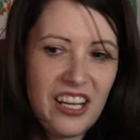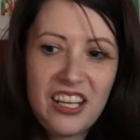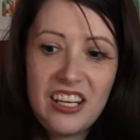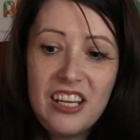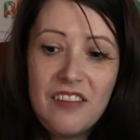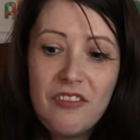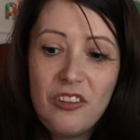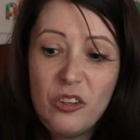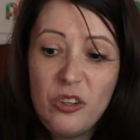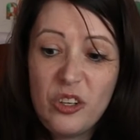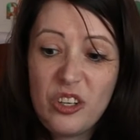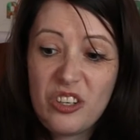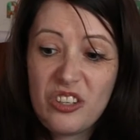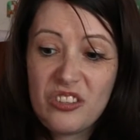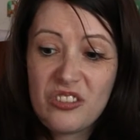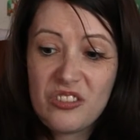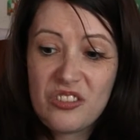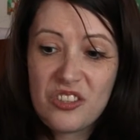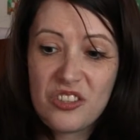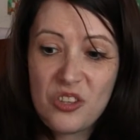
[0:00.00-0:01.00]
It can even
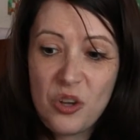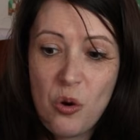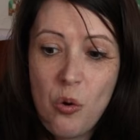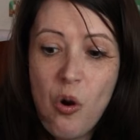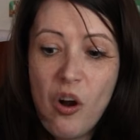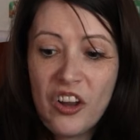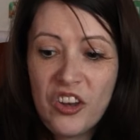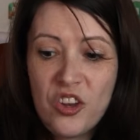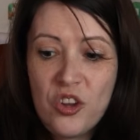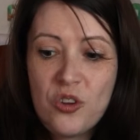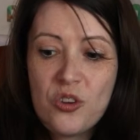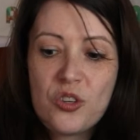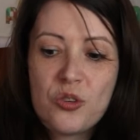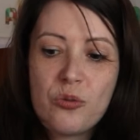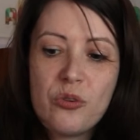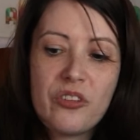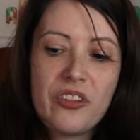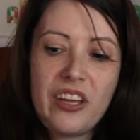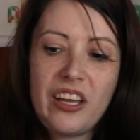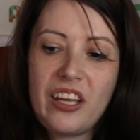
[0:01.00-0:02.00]
look so
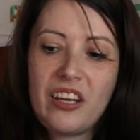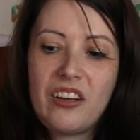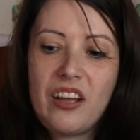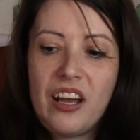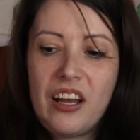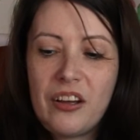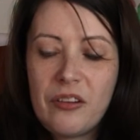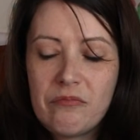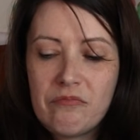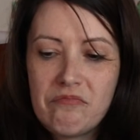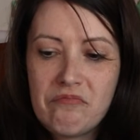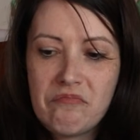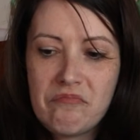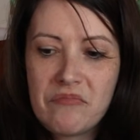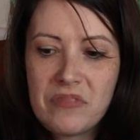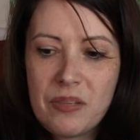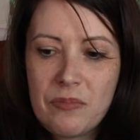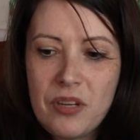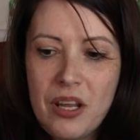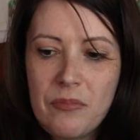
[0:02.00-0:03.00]
unusual that
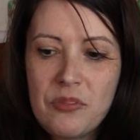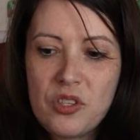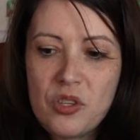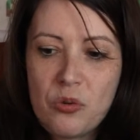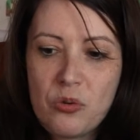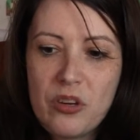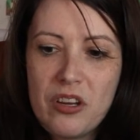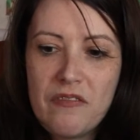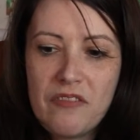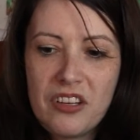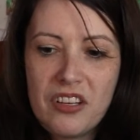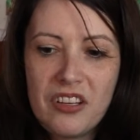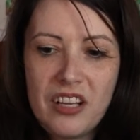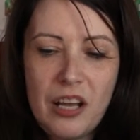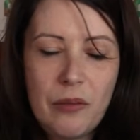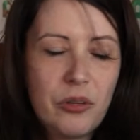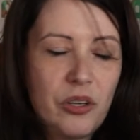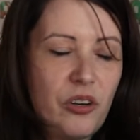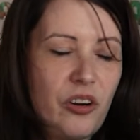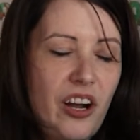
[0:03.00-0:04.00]
um, sometimes grief
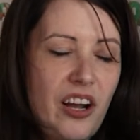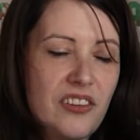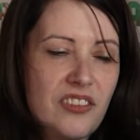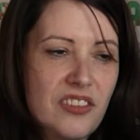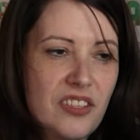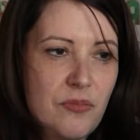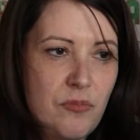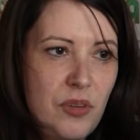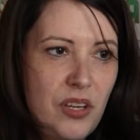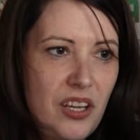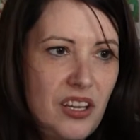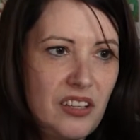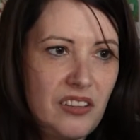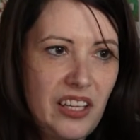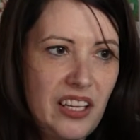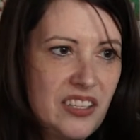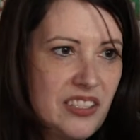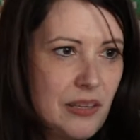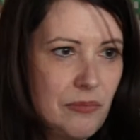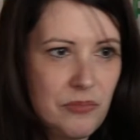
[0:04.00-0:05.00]
can come across as
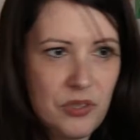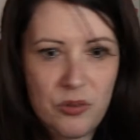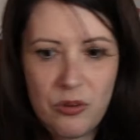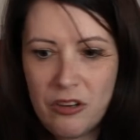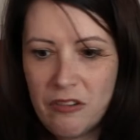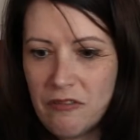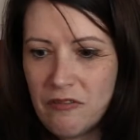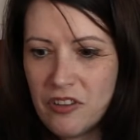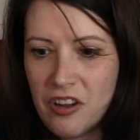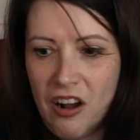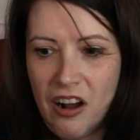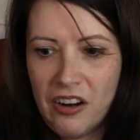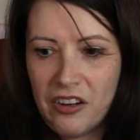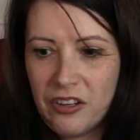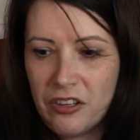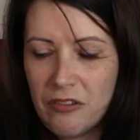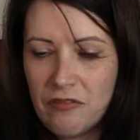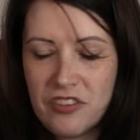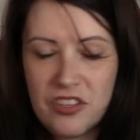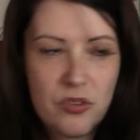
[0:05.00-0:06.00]
being like some sort of
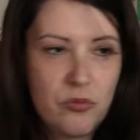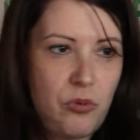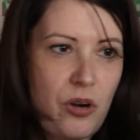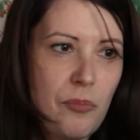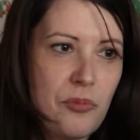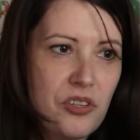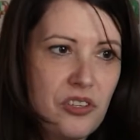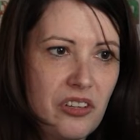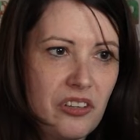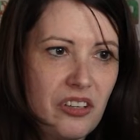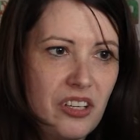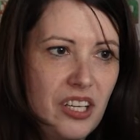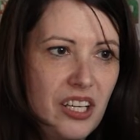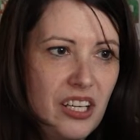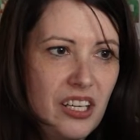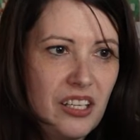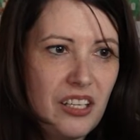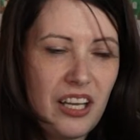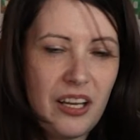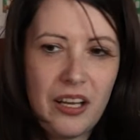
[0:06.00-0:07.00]
cognitive disruption,
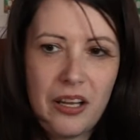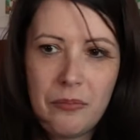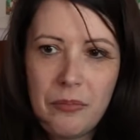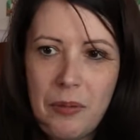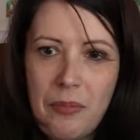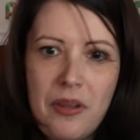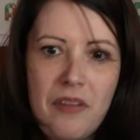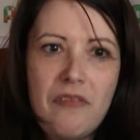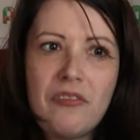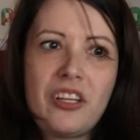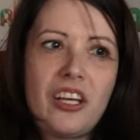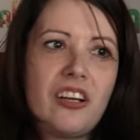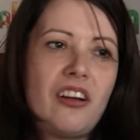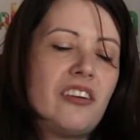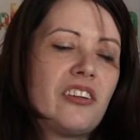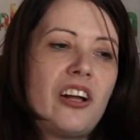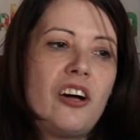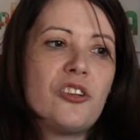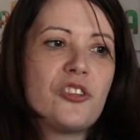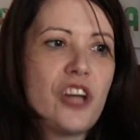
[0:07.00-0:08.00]
uh, maybe even
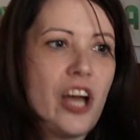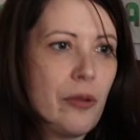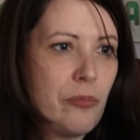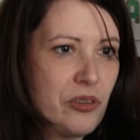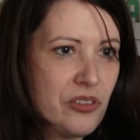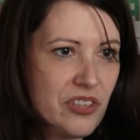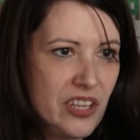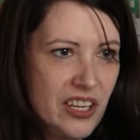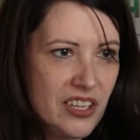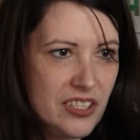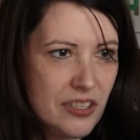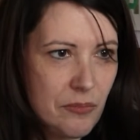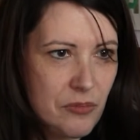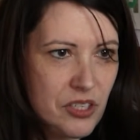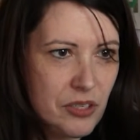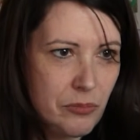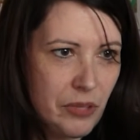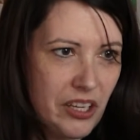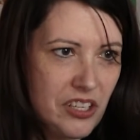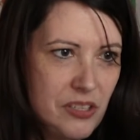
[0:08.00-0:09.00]
like an Alzheimer's like
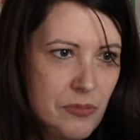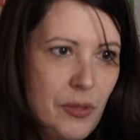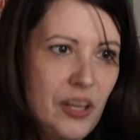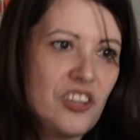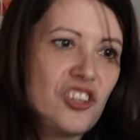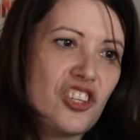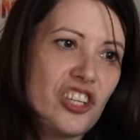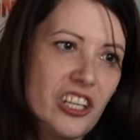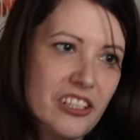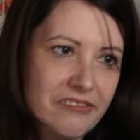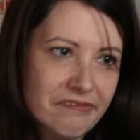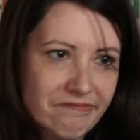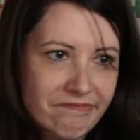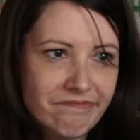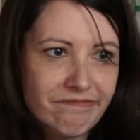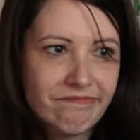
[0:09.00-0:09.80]
symptom, like dementia.